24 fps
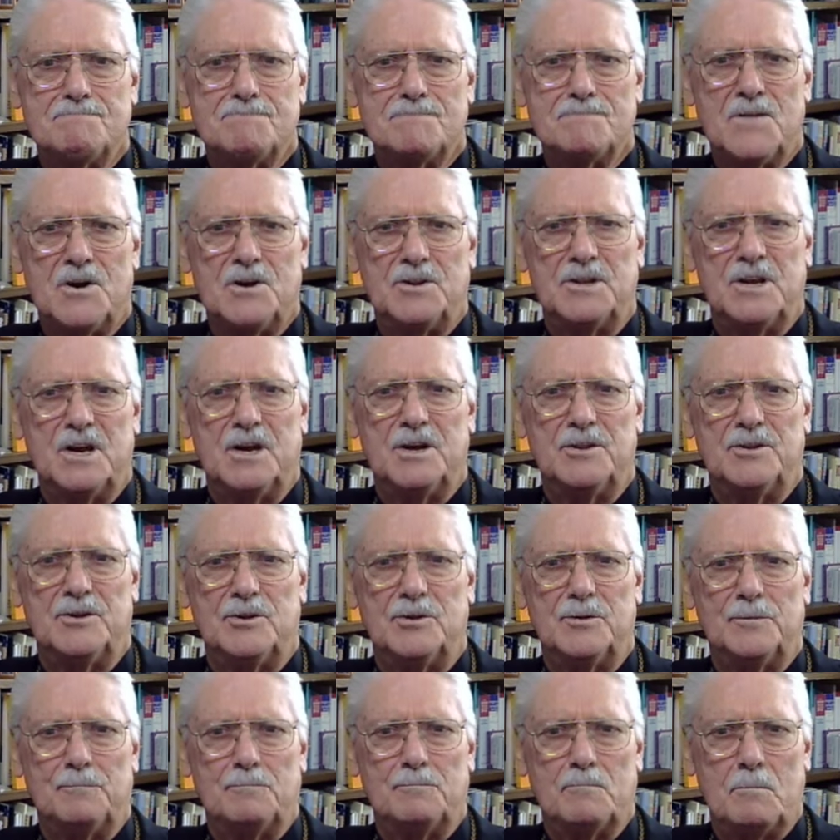On the
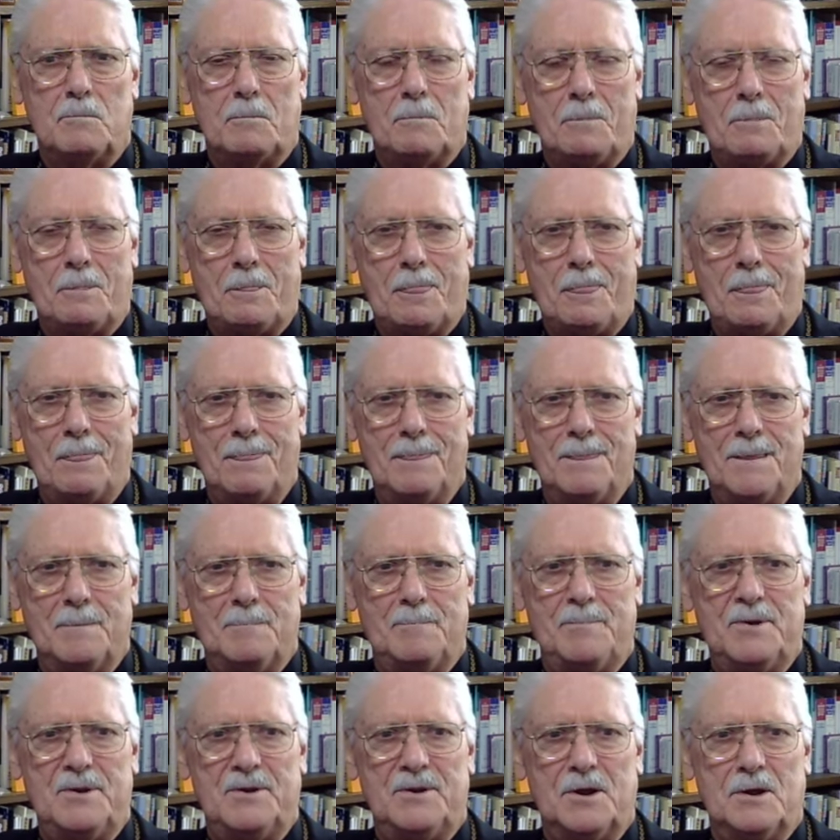other, the
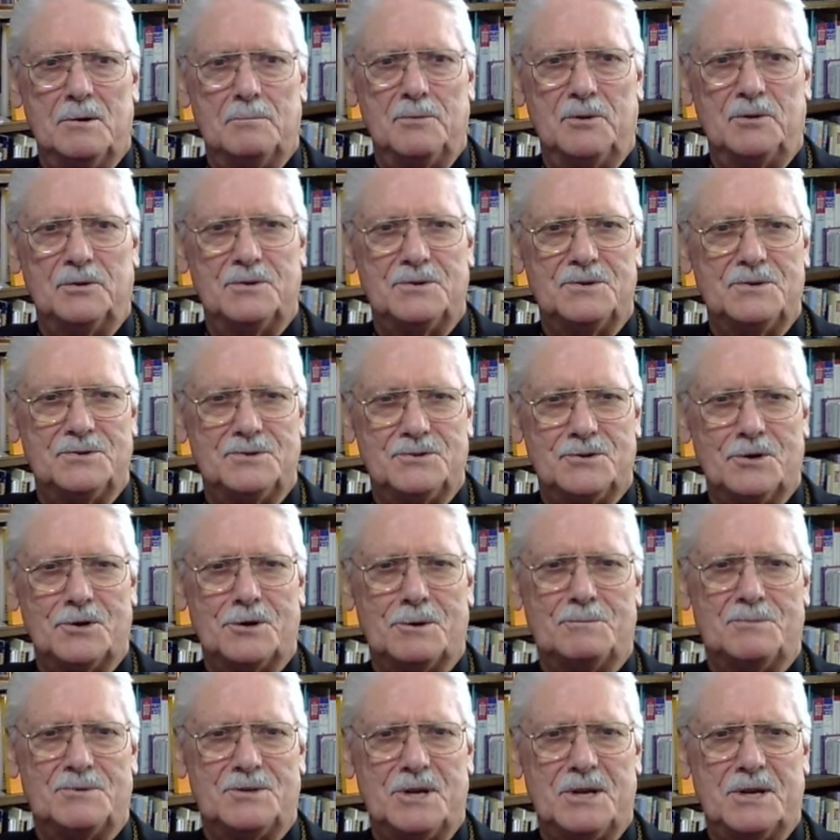pitiable
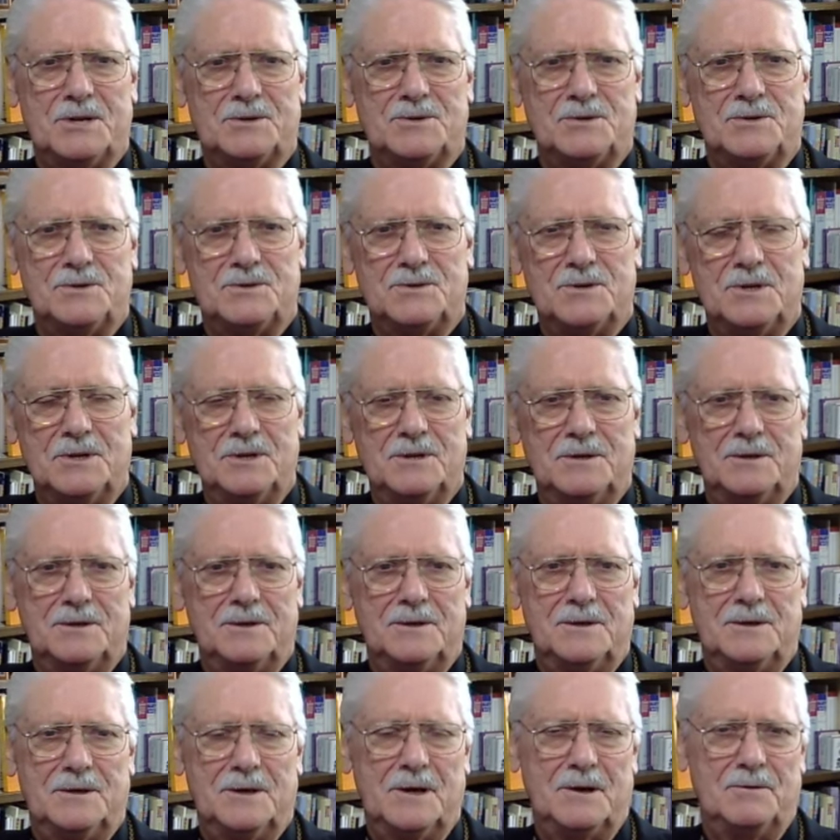circumstances
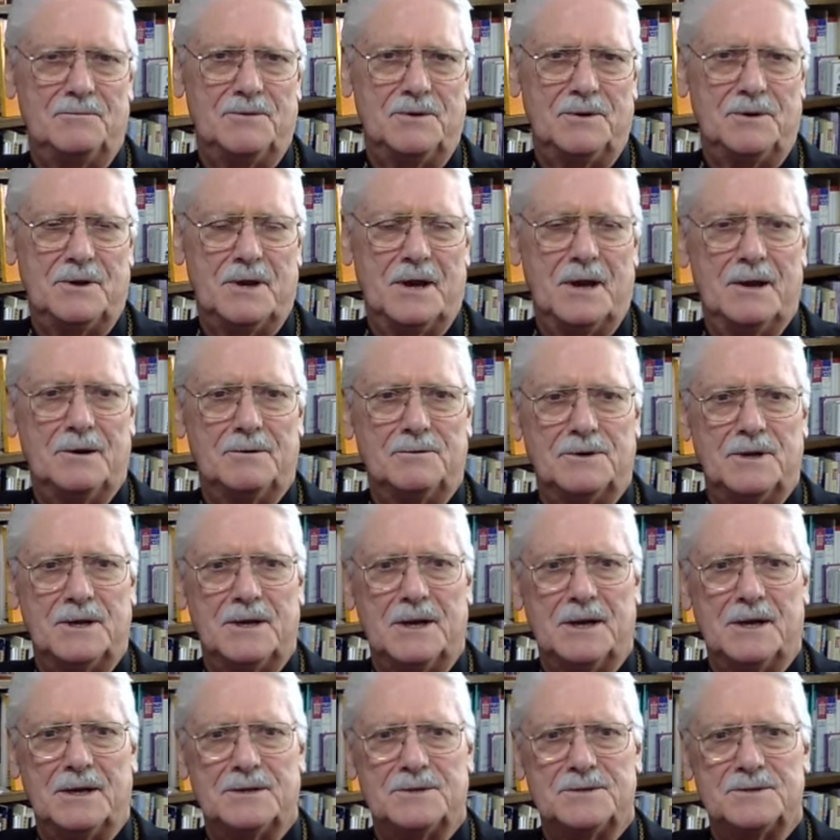of the
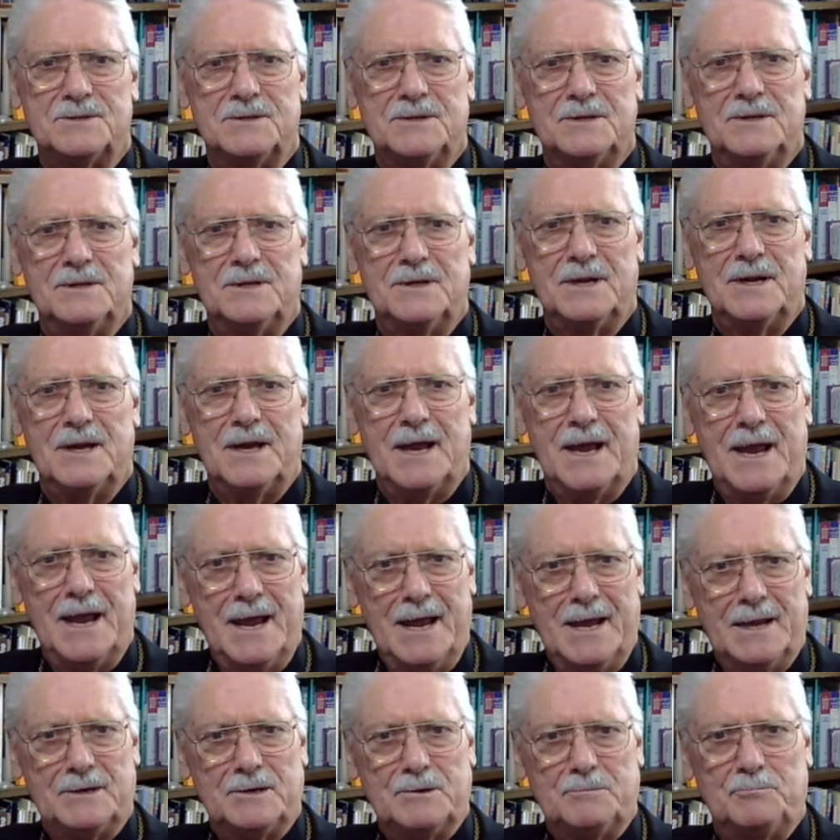outcast
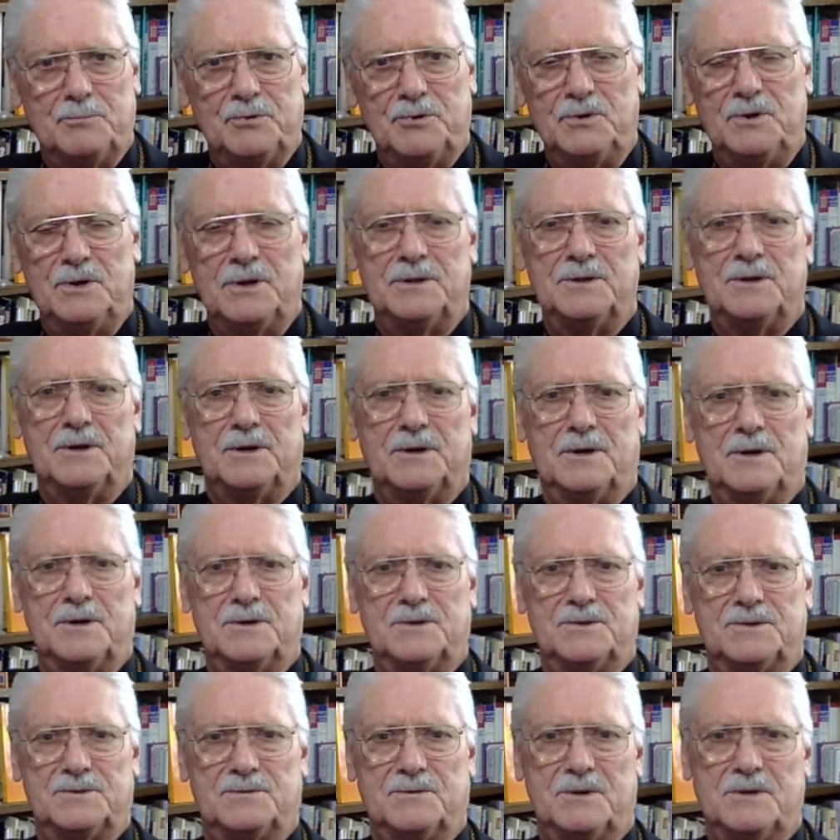had to pull on the
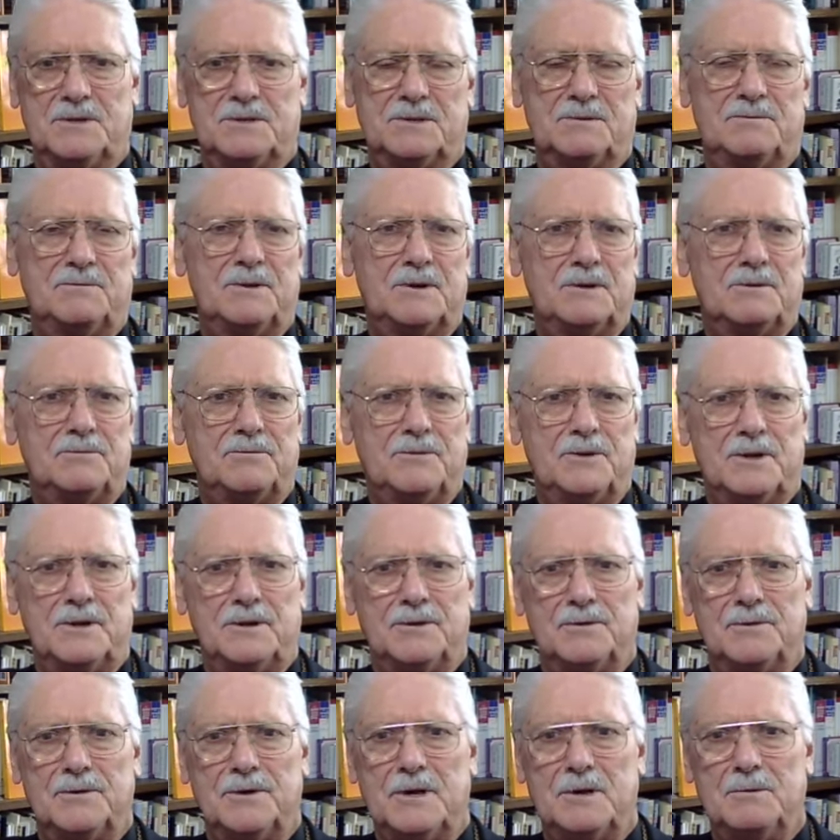heartstrings of their
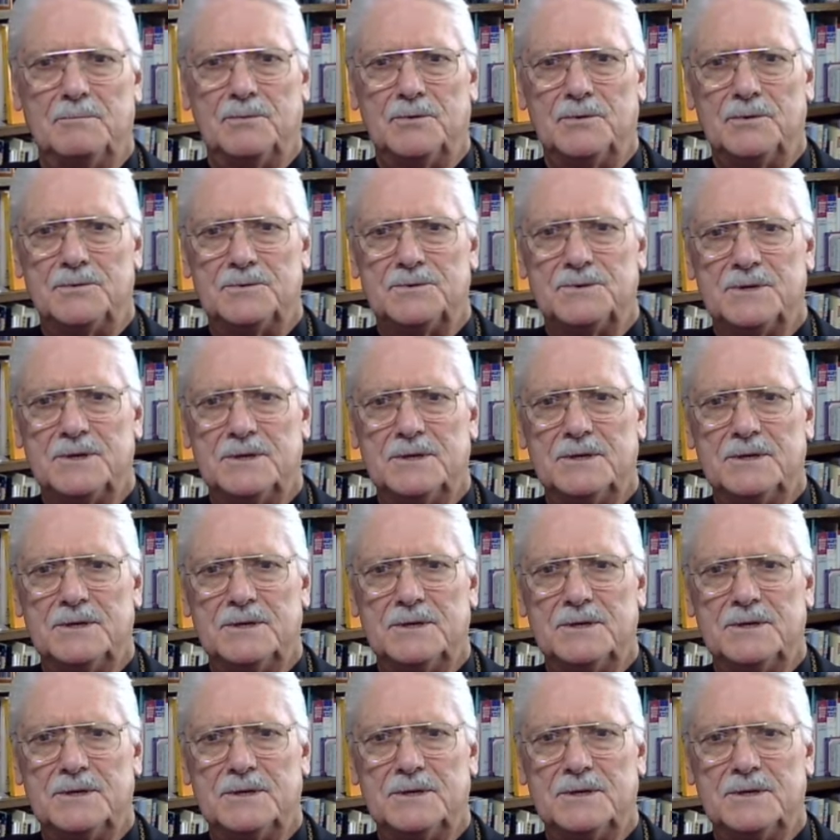fellow Hebrews.